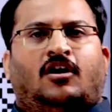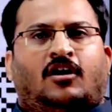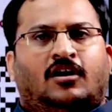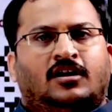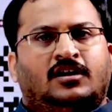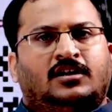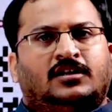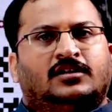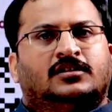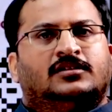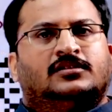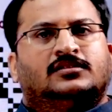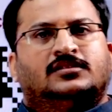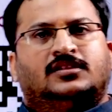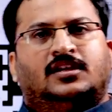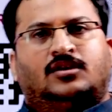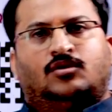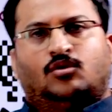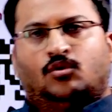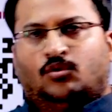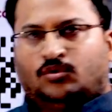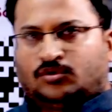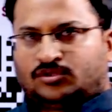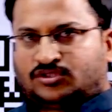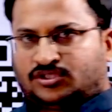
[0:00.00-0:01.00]
on the
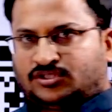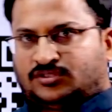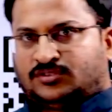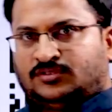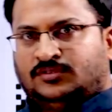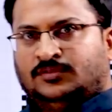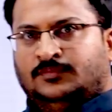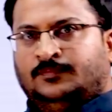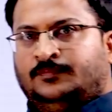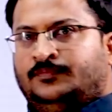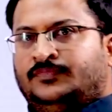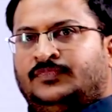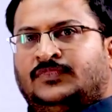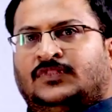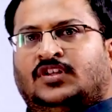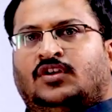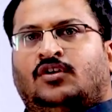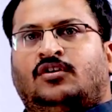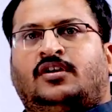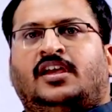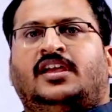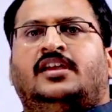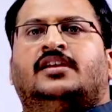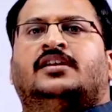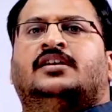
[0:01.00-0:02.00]
course.
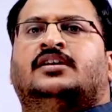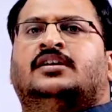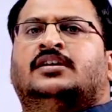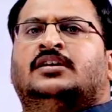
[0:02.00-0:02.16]
Okay.